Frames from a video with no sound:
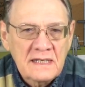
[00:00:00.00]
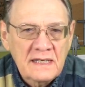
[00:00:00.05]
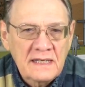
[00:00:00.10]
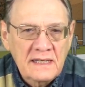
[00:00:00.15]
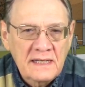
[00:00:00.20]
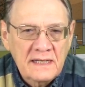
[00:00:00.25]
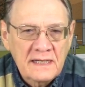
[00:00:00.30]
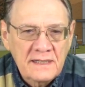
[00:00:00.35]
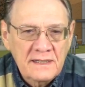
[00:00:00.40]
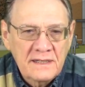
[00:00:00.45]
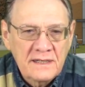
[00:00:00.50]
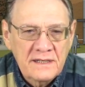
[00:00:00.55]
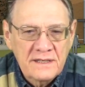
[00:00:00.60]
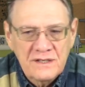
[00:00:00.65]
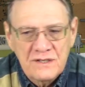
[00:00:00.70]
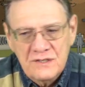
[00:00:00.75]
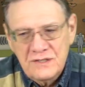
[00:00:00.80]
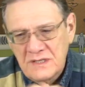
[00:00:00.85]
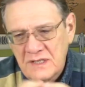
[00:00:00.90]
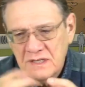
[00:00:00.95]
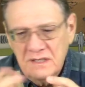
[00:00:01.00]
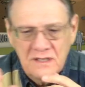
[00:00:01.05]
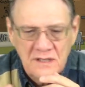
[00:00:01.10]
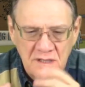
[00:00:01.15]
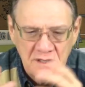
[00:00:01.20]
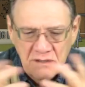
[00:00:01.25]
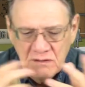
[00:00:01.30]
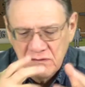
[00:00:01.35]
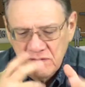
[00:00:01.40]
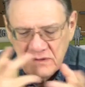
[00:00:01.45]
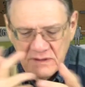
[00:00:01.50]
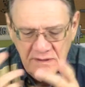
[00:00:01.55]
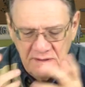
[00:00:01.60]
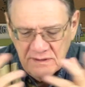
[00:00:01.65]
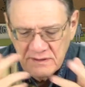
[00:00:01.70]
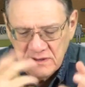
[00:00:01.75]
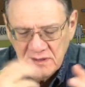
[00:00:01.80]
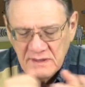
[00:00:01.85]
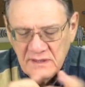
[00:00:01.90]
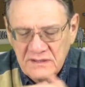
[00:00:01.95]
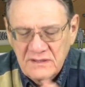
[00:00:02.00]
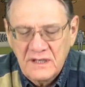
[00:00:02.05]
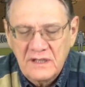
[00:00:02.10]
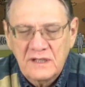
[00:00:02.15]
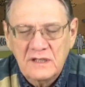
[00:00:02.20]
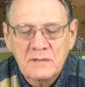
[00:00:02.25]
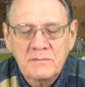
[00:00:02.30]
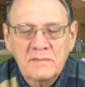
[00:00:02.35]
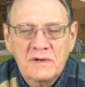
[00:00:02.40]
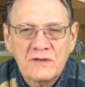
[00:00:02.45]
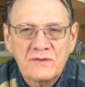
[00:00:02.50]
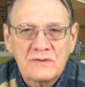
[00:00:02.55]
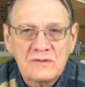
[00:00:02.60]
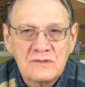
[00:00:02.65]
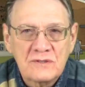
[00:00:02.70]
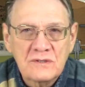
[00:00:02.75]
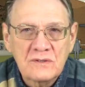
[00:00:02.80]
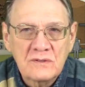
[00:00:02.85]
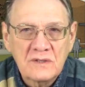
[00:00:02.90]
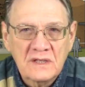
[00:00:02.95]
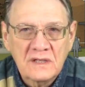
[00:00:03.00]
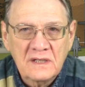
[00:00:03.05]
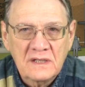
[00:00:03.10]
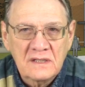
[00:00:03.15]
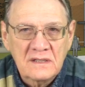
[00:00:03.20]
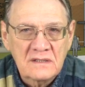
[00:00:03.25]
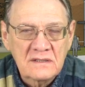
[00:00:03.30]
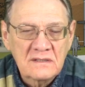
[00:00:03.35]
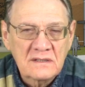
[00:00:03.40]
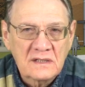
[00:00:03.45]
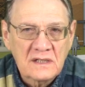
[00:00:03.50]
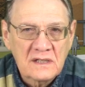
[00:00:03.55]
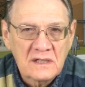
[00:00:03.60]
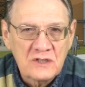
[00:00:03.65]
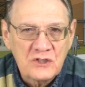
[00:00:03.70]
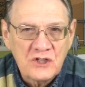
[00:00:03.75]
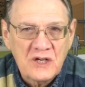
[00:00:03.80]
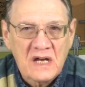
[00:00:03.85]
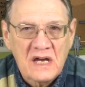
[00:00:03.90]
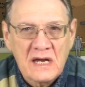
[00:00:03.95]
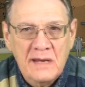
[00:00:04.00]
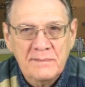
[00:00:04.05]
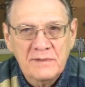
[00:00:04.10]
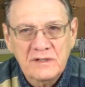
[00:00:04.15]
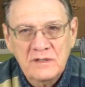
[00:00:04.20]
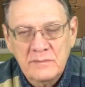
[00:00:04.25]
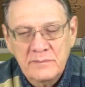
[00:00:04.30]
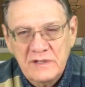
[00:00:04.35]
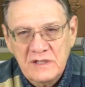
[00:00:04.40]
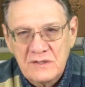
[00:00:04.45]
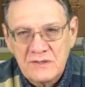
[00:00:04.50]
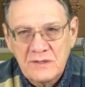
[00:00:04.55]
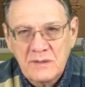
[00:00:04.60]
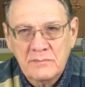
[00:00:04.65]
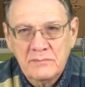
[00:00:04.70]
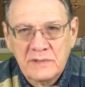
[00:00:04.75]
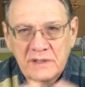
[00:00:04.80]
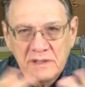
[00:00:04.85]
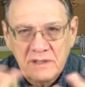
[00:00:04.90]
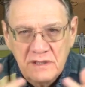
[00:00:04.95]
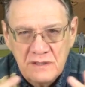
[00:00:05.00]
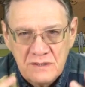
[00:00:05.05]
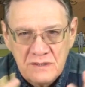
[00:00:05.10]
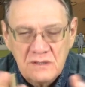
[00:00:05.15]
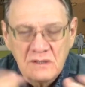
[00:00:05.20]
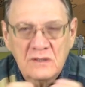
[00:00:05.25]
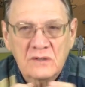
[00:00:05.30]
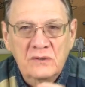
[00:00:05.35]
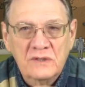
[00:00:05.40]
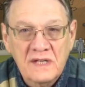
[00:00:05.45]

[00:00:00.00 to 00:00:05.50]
And he said, "You know, it'll take you a month or two to get a job and to meet somebody. So